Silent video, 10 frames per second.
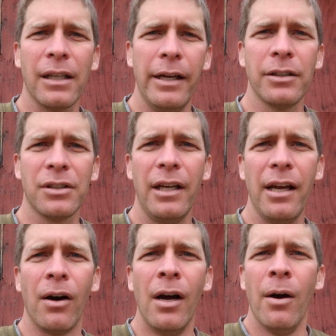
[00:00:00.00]
here's the
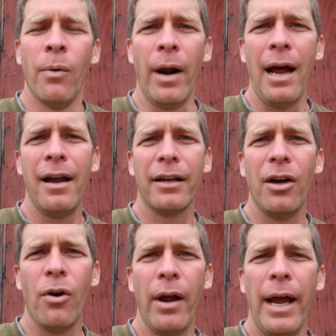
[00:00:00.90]
deal. When I
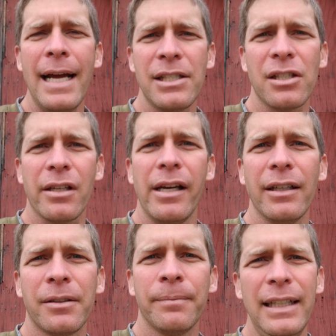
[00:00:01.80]
go to Angie's List,